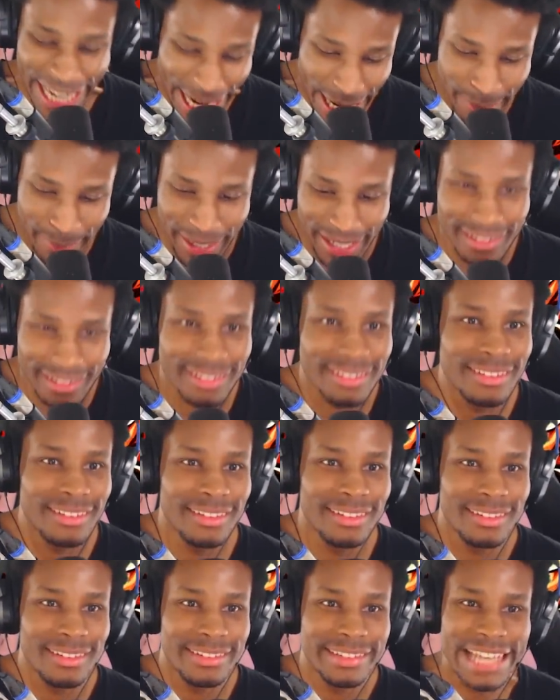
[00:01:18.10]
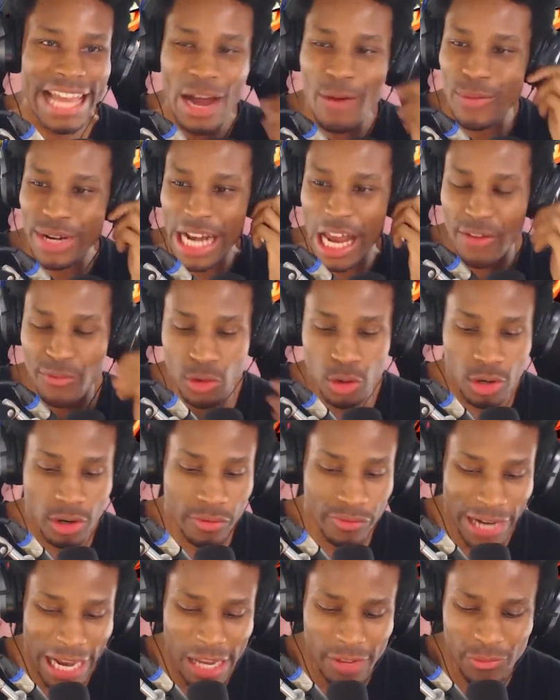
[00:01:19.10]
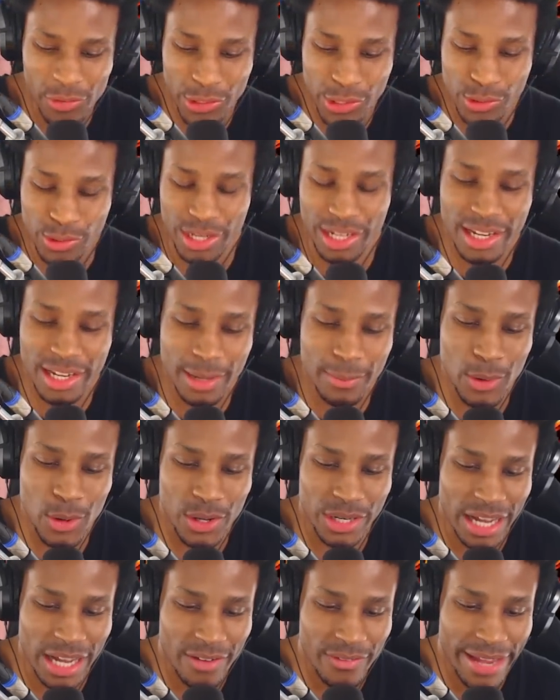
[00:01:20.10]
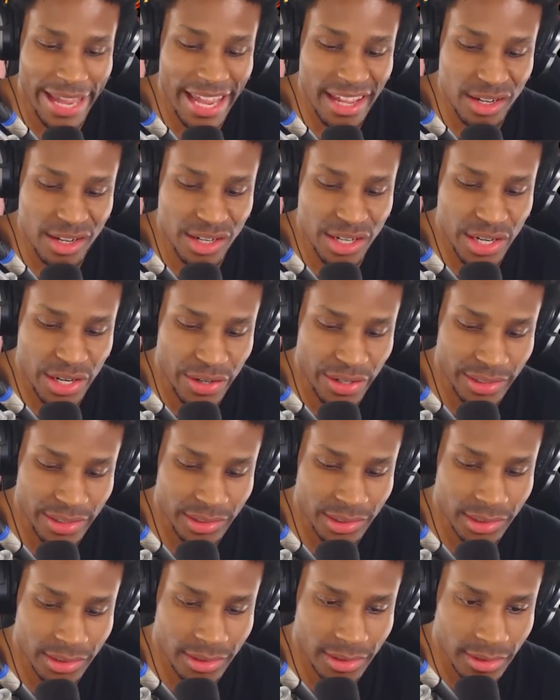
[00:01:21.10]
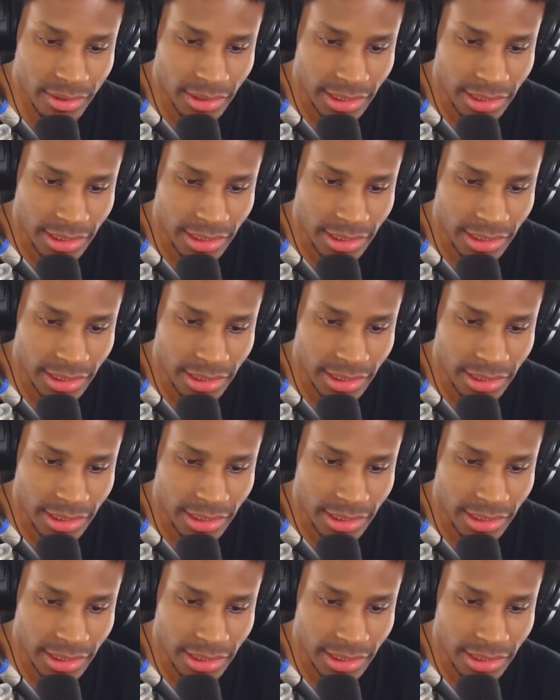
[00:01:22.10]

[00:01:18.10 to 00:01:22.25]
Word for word: Damn it. Now when I have a revival unit. Come on now. And endurance.